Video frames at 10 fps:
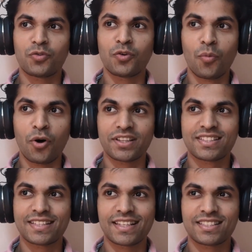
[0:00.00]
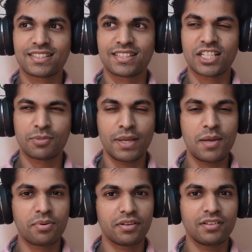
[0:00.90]
4.6-ish
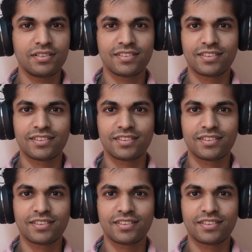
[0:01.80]
people,